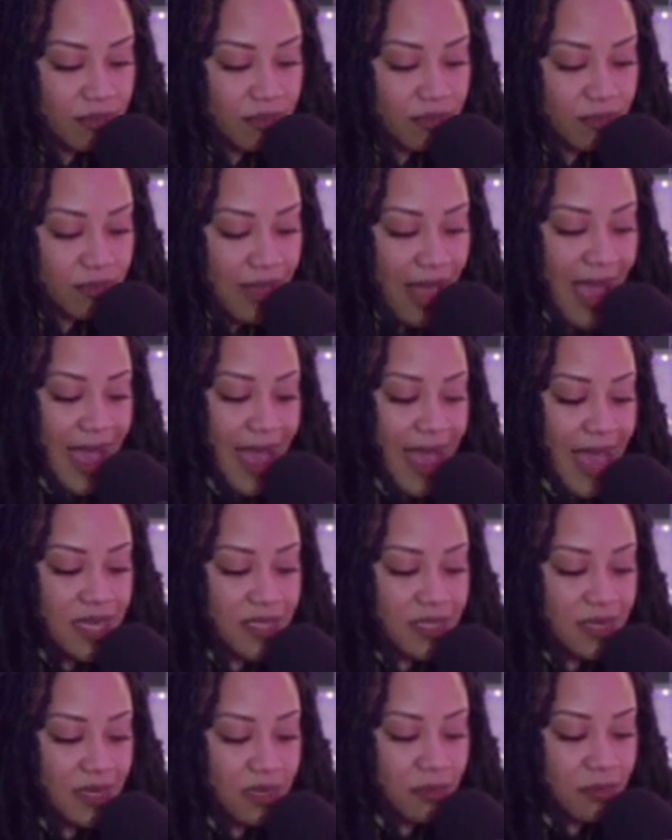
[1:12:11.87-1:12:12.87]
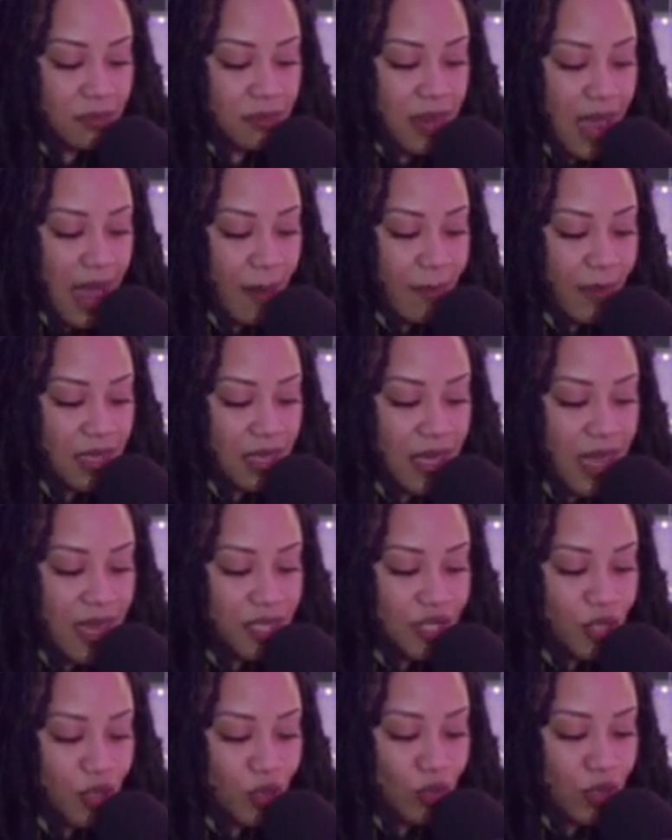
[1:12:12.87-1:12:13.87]
I asked him. I'm a
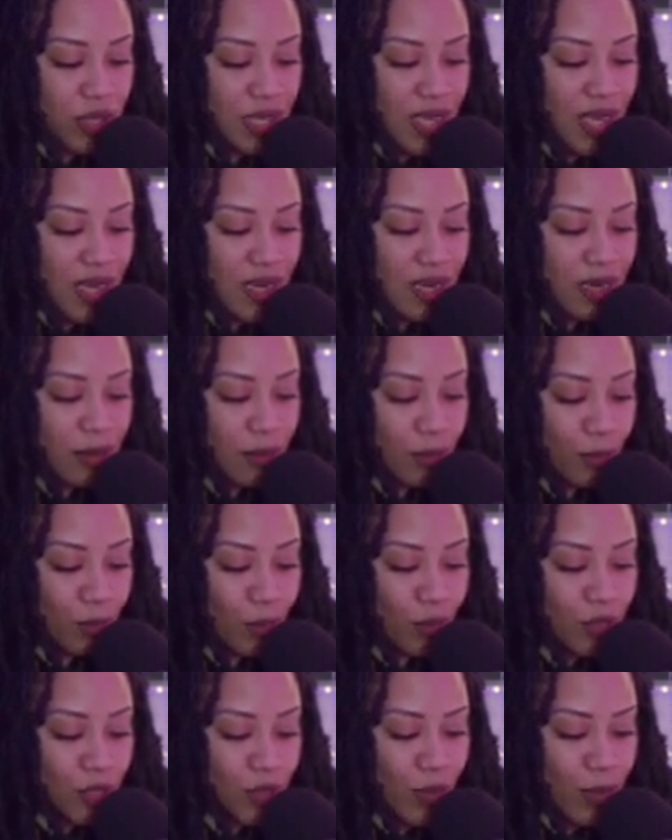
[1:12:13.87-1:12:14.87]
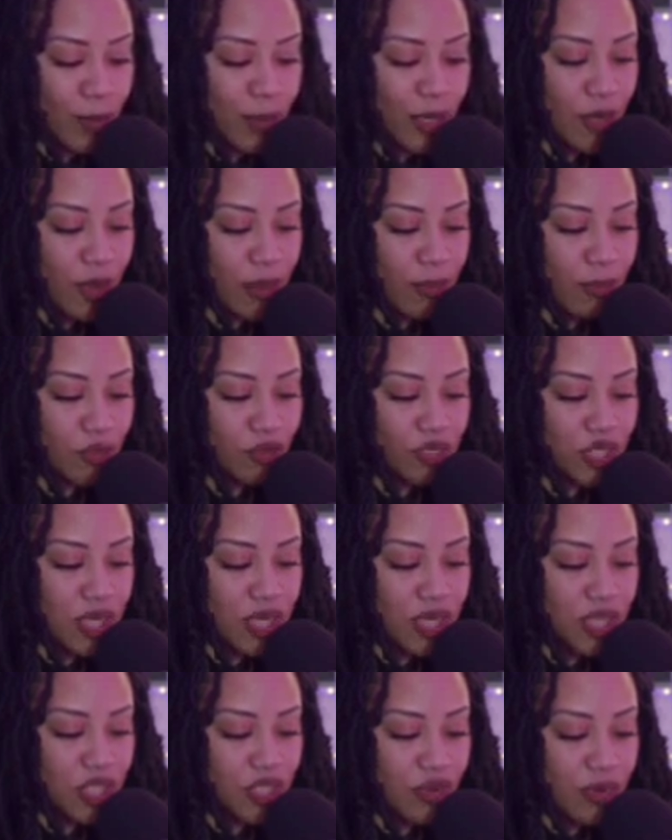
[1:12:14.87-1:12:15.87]
logical thinker. Most women are
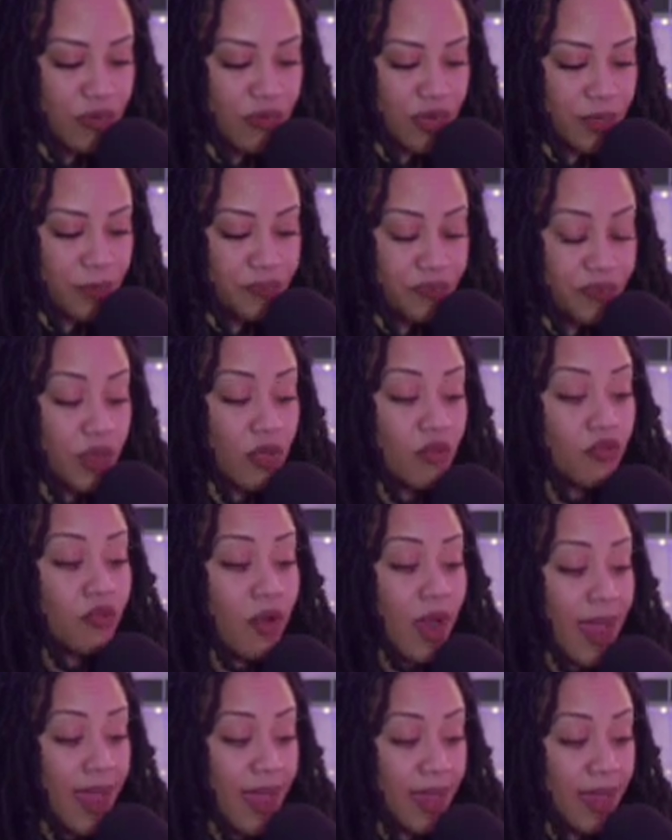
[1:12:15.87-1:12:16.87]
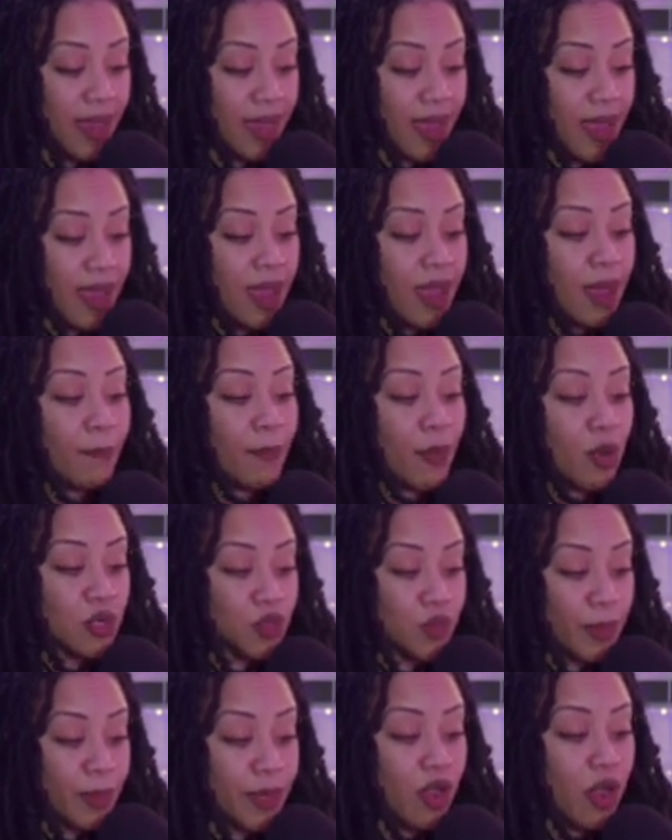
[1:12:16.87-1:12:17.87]
emotionally driven. Right. Most
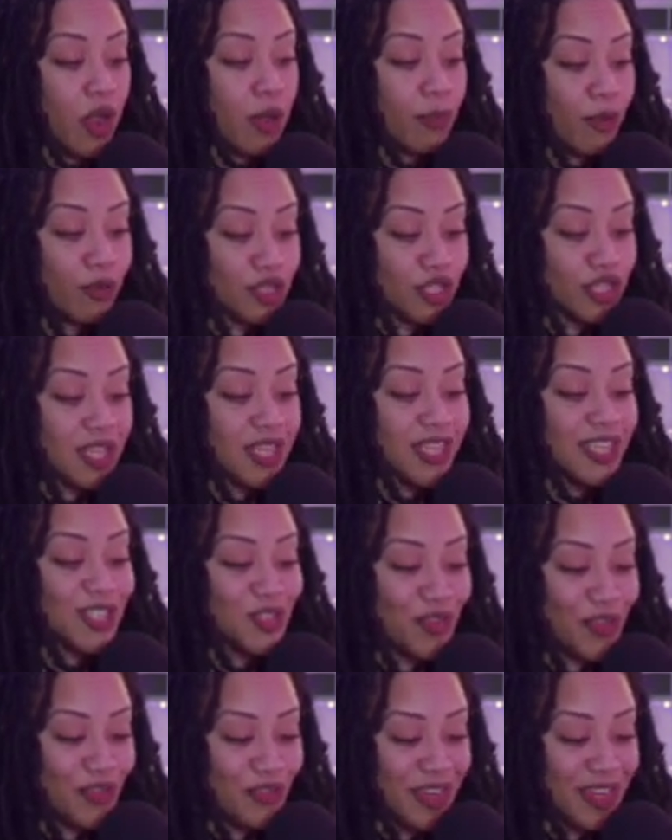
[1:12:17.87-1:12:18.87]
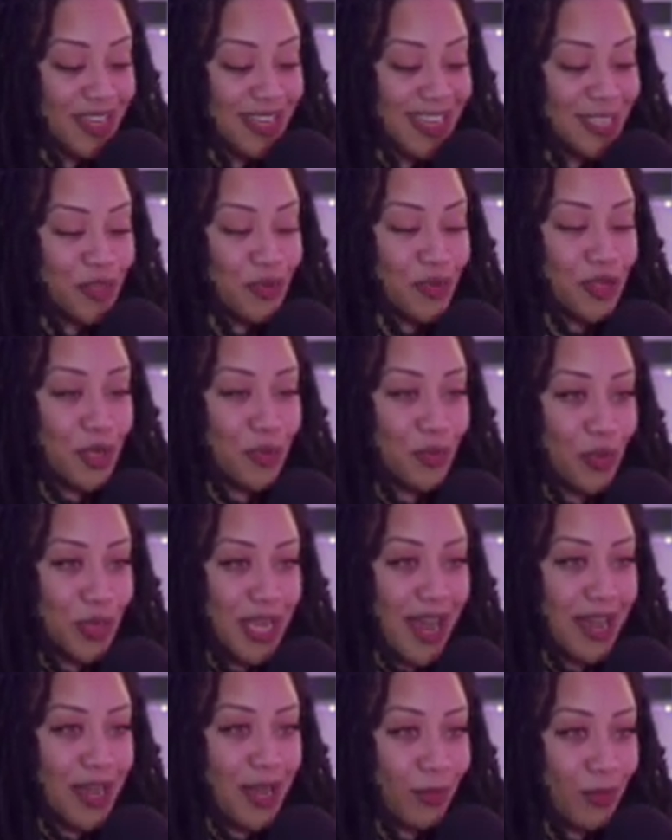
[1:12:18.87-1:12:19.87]
women are emotionally driven. So then when
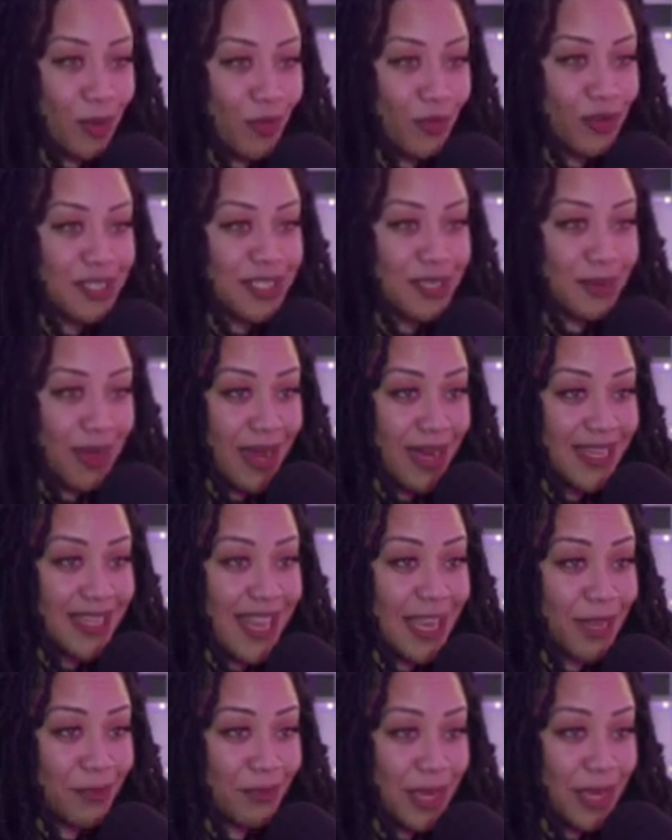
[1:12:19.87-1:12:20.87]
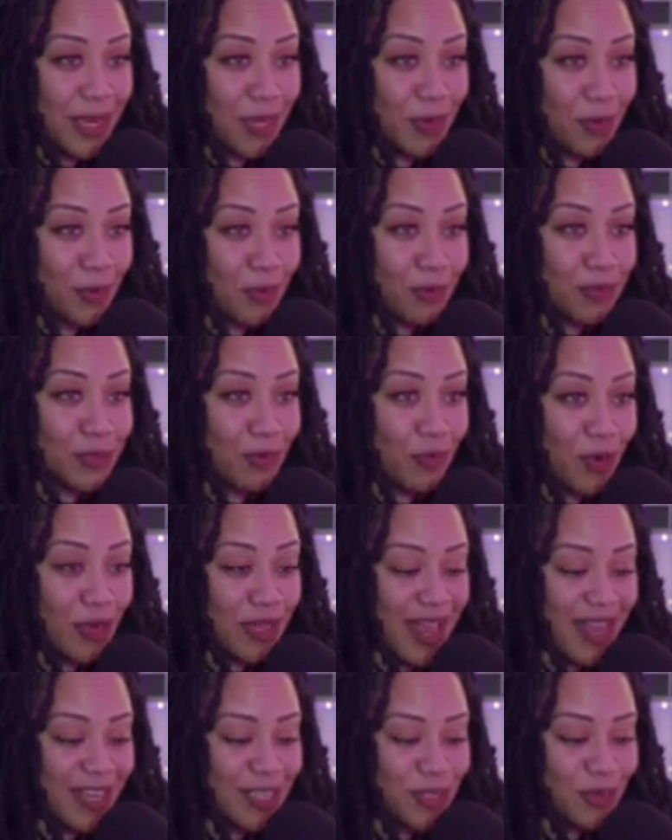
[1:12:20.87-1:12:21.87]
y'all come across somebody like me who's more
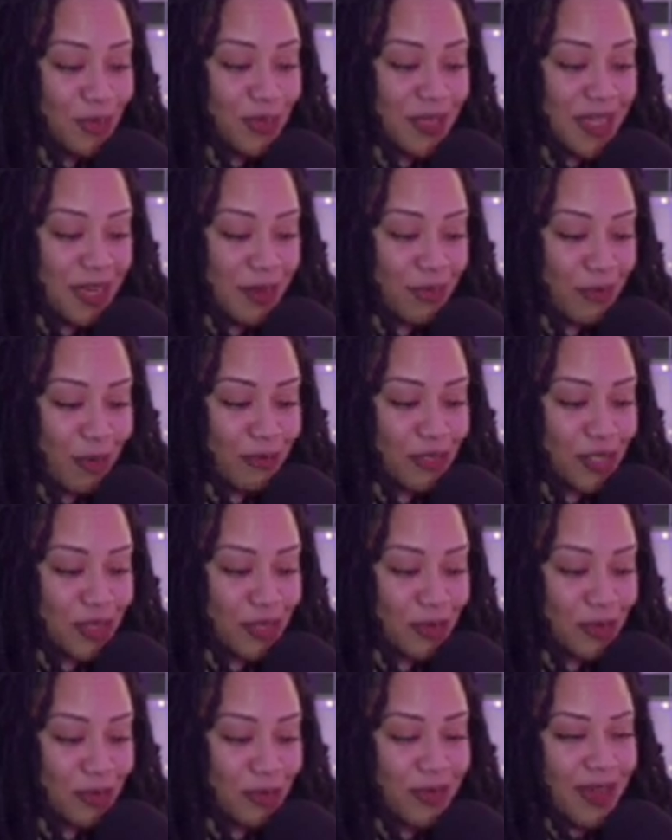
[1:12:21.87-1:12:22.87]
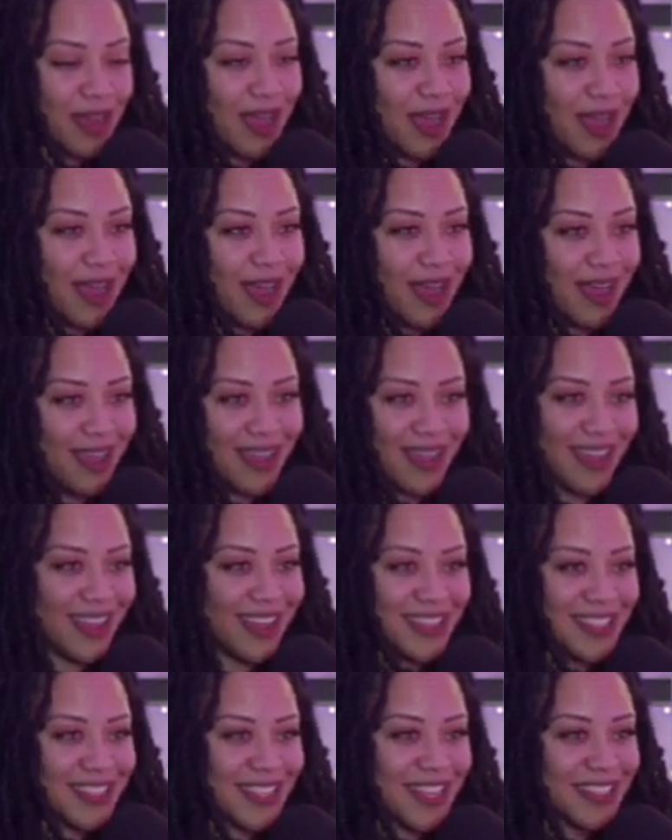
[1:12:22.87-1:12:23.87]
logical than emotional,
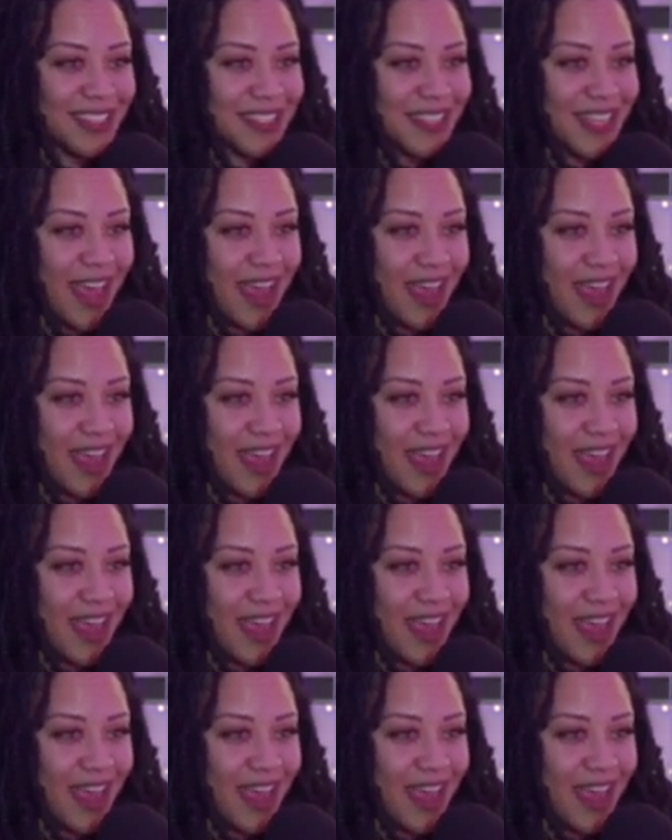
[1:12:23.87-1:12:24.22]
it's like.